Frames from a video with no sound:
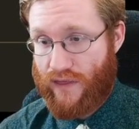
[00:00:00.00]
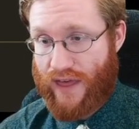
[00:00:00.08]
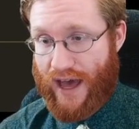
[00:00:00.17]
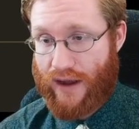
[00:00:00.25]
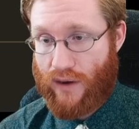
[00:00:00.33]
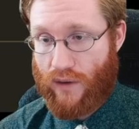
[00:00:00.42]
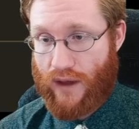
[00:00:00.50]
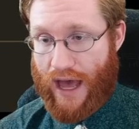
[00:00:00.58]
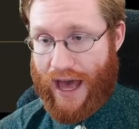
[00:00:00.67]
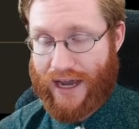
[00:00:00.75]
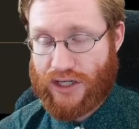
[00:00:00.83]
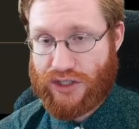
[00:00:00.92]
that
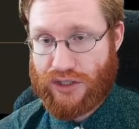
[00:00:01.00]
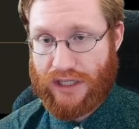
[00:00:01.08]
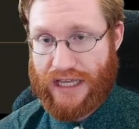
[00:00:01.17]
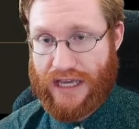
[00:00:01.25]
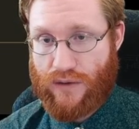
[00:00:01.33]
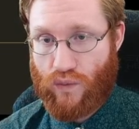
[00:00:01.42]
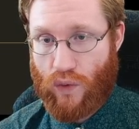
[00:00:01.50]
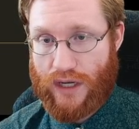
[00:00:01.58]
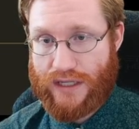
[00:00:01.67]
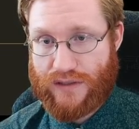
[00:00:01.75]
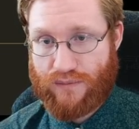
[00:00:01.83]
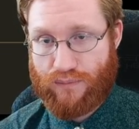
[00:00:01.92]
actually
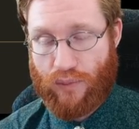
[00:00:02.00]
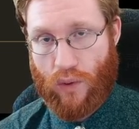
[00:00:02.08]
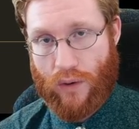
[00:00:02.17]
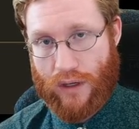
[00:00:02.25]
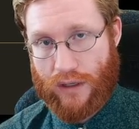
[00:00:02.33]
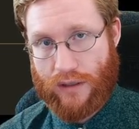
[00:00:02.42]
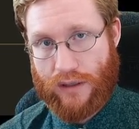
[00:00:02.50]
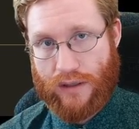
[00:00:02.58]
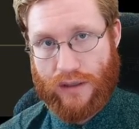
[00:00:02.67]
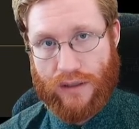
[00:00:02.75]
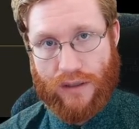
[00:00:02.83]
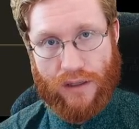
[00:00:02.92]
was born
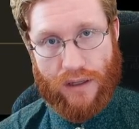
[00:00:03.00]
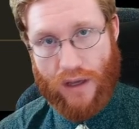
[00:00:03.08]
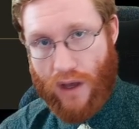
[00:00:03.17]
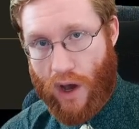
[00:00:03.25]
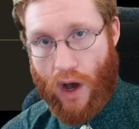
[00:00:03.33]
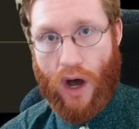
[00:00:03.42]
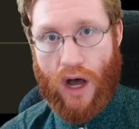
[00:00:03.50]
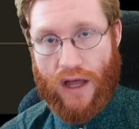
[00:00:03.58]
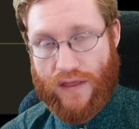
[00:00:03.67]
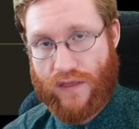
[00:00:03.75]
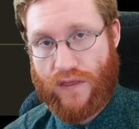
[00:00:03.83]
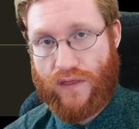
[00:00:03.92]

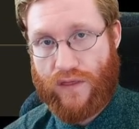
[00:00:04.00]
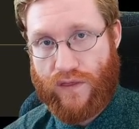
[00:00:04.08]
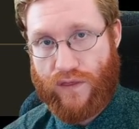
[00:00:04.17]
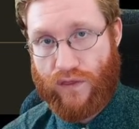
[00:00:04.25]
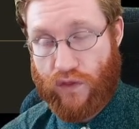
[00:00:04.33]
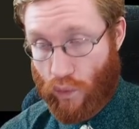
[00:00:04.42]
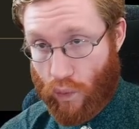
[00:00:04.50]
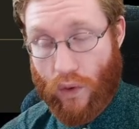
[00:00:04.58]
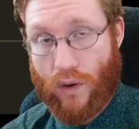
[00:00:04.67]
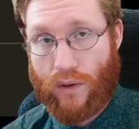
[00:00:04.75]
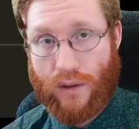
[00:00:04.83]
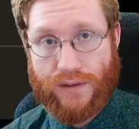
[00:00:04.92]
on the
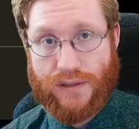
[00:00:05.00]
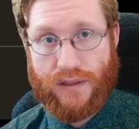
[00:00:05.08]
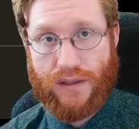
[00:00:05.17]
world.